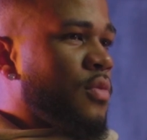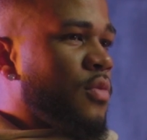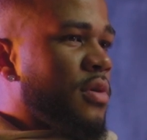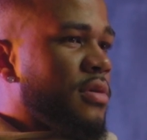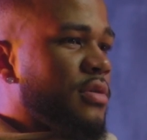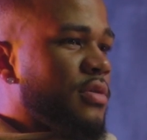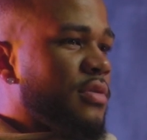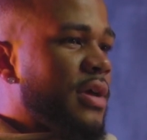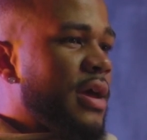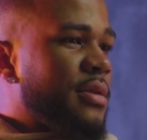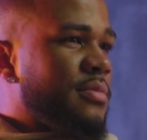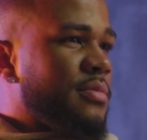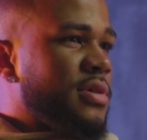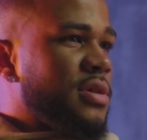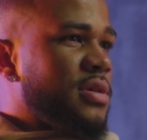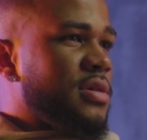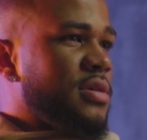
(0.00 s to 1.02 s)
whether that
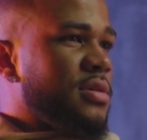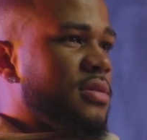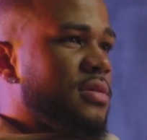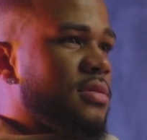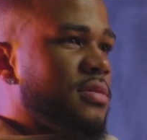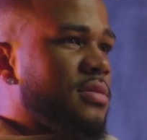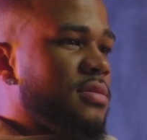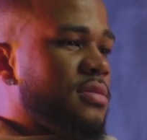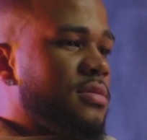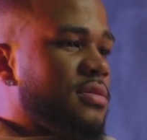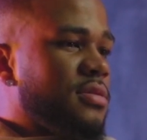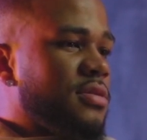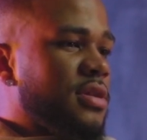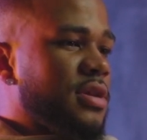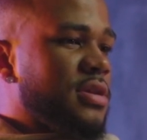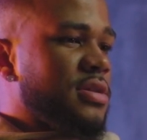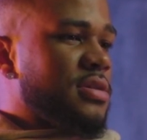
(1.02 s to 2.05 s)
be
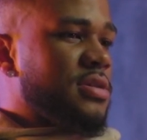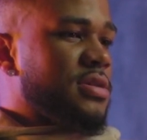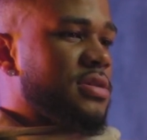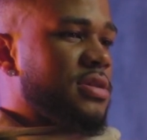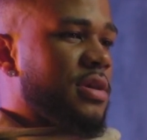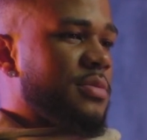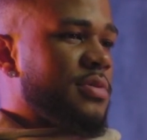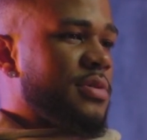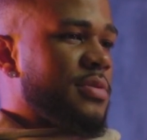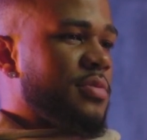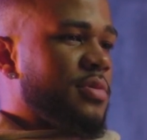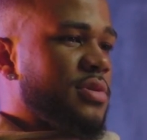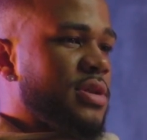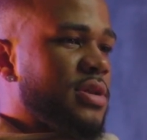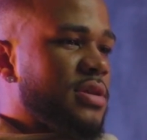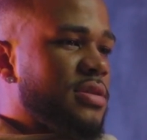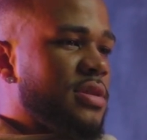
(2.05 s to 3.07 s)
things that people
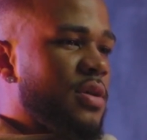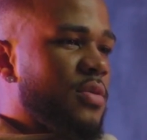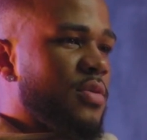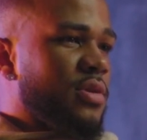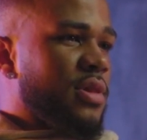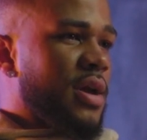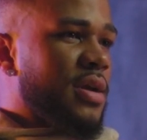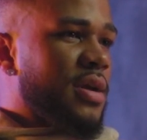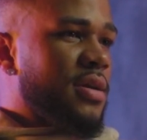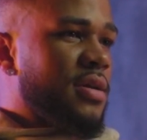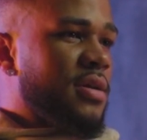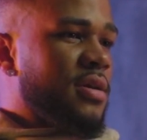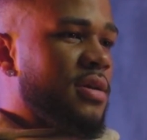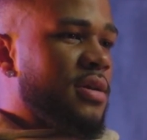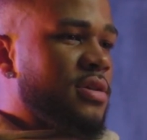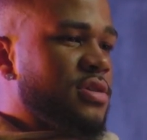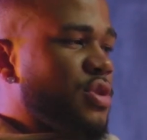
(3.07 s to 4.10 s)
did that were like
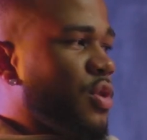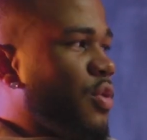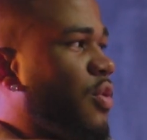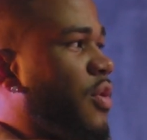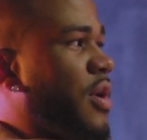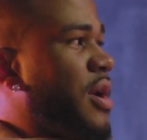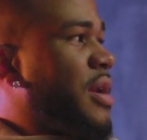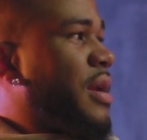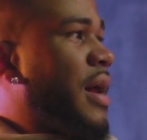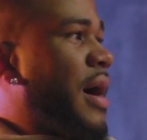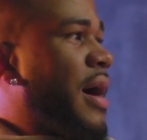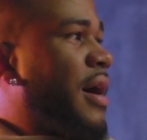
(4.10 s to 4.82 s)
so great and